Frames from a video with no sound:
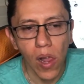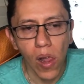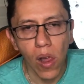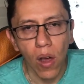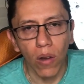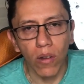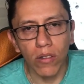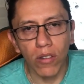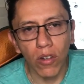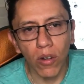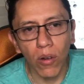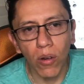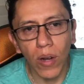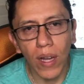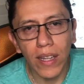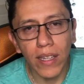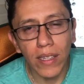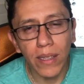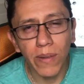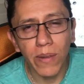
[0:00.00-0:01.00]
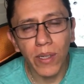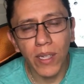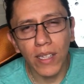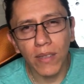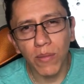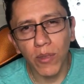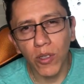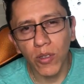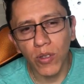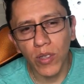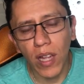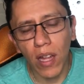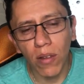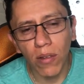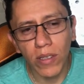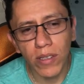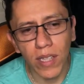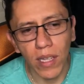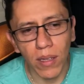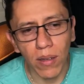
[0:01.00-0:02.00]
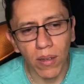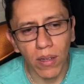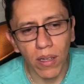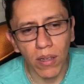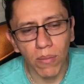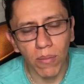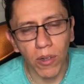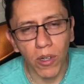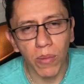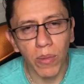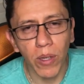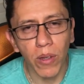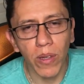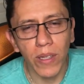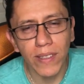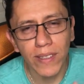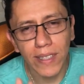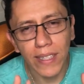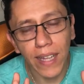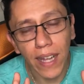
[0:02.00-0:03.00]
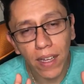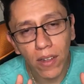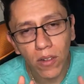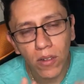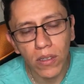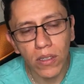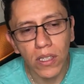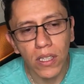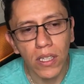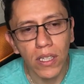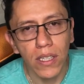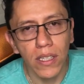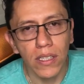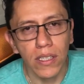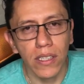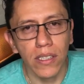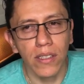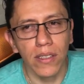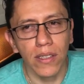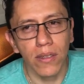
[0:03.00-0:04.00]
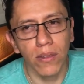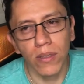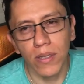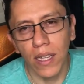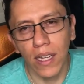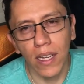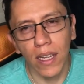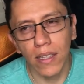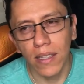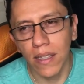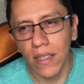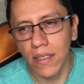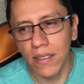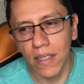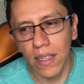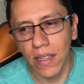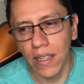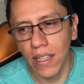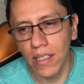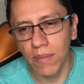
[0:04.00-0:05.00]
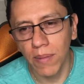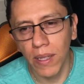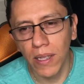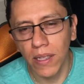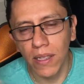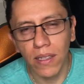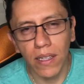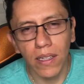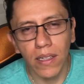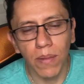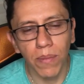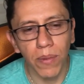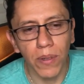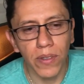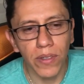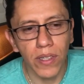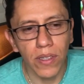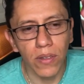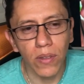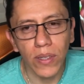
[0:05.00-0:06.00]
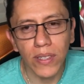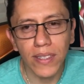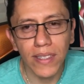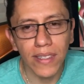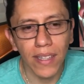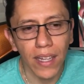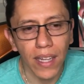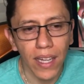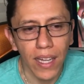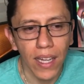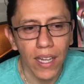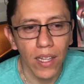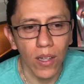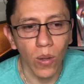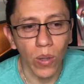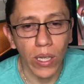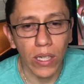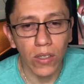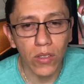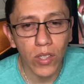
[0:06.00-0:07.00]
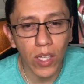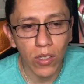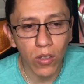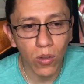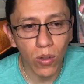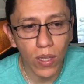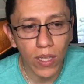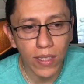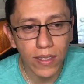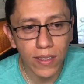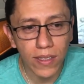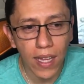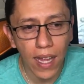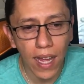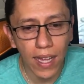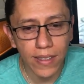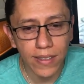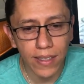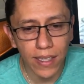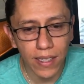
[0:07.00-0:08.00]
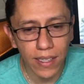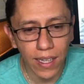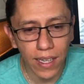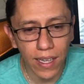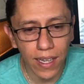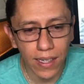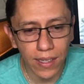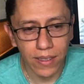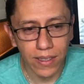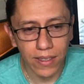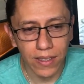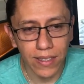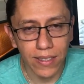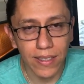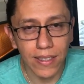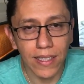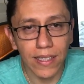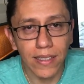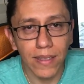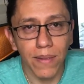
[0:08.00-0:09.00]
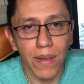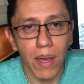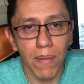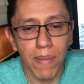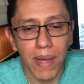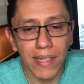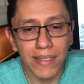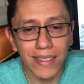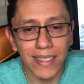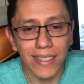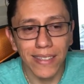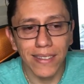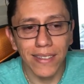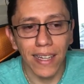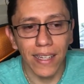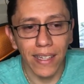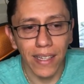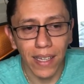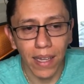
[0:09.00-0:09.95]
If you see one with cobalt, bronze powder, and copper powder, Their viscosity is going to be higher because they have more contamination, let's say, or more elements,